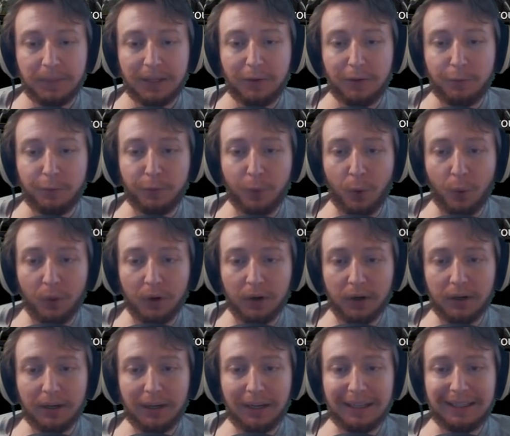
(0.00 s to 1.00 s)

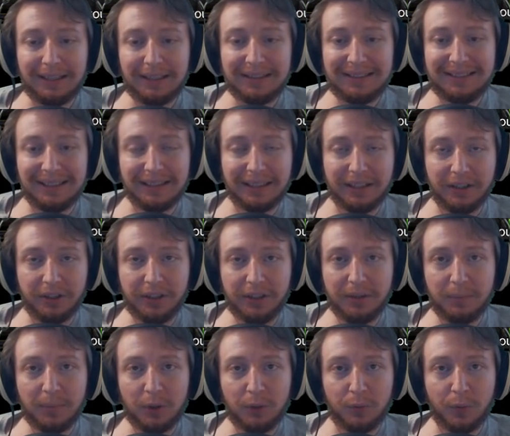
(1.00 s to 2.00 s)
for
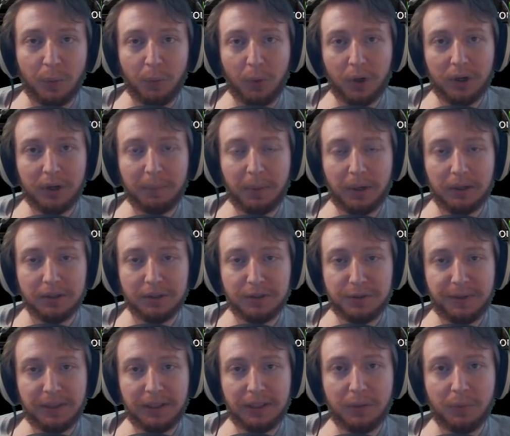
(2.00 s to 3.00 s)
Delirium reward bars
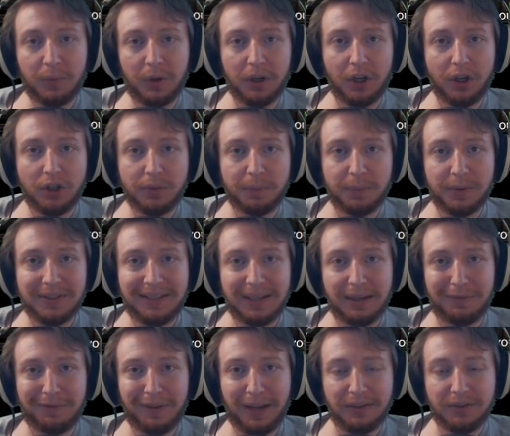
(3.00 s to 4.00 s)
filling one hundred percent
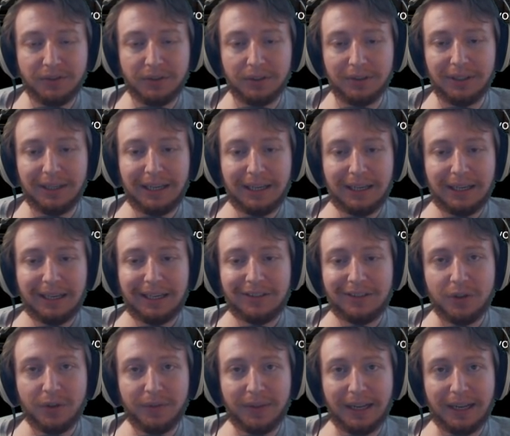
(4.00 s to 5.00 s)
faster,
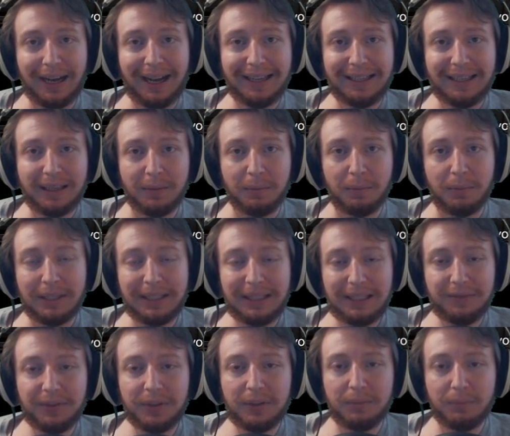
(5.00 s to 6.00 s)
so that I get
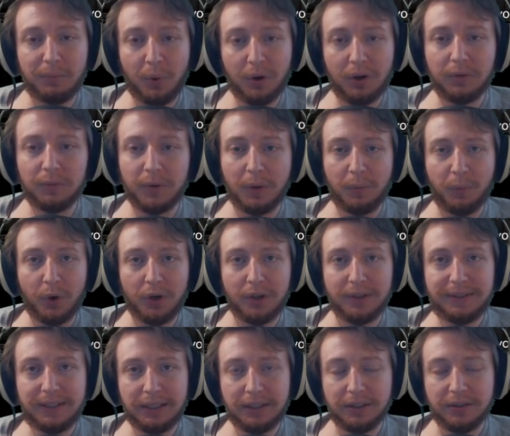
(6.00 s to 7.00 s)
even more reward
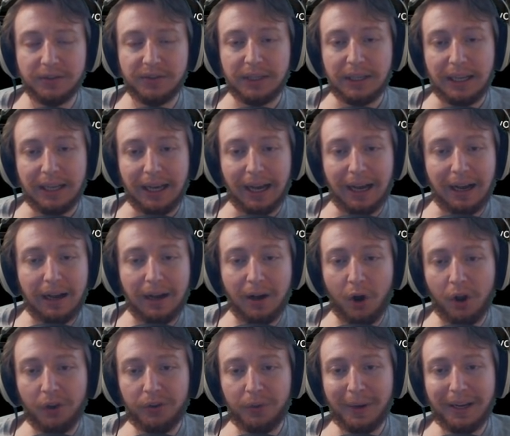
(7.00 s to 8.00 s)
tiers, uh,
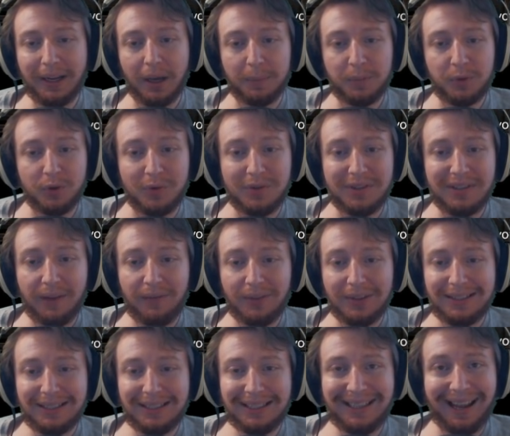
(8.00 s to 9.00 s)
all the way up to
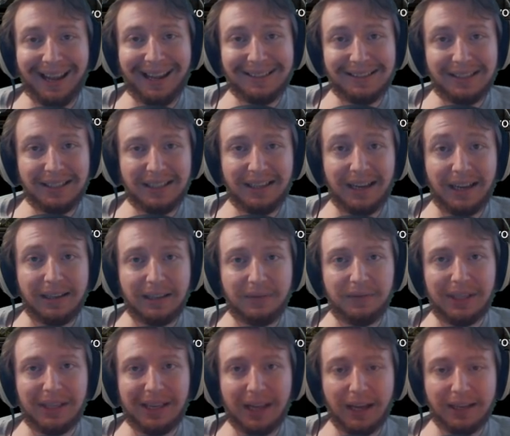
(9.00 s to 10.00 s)
seventeen, eighteen, and
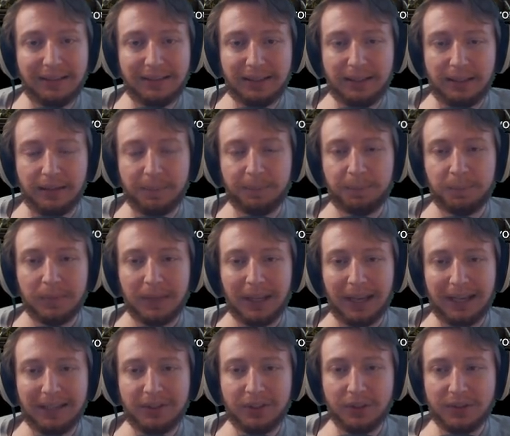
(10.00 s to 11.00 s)
even nineteen.
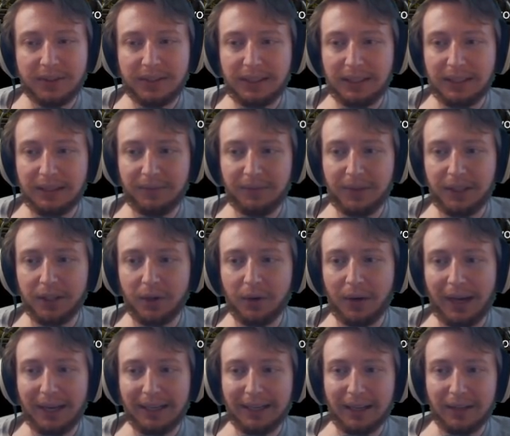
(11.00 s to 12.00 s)
As you'll see in the video,
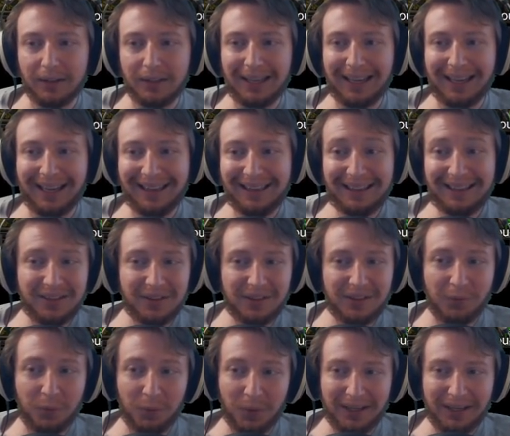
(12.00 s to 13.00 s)
I got at least
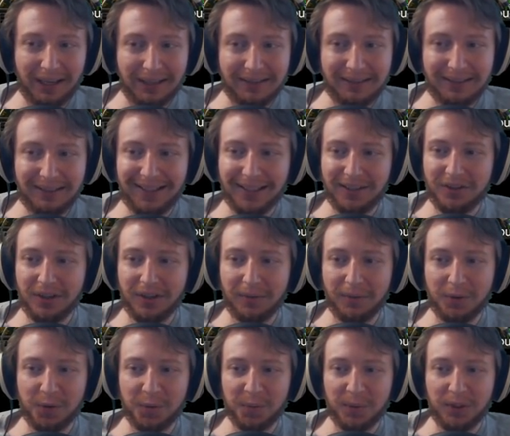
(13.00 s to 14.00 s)
one nineteen yesterday,
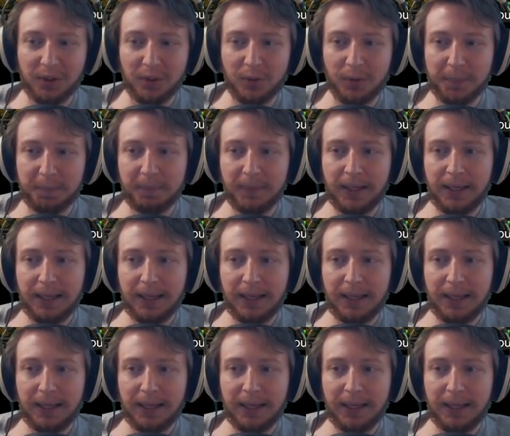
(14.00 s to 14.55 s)
which was pretty cool.